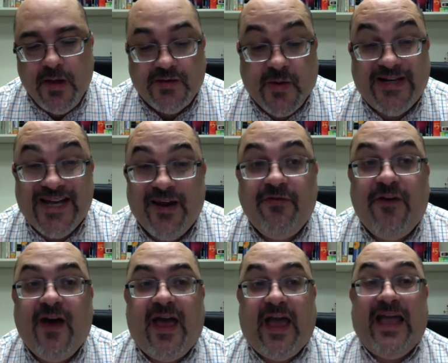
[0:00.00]
So
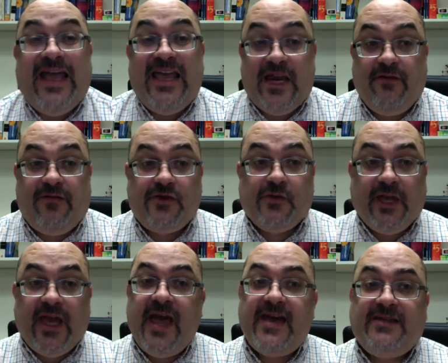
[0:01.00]
identifying individual
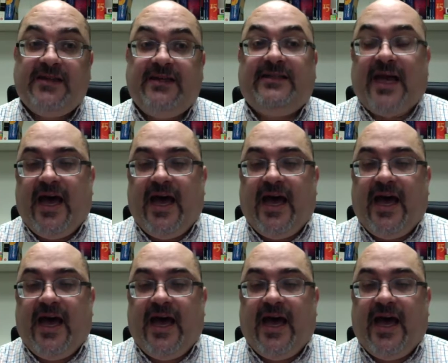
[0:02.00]
cases,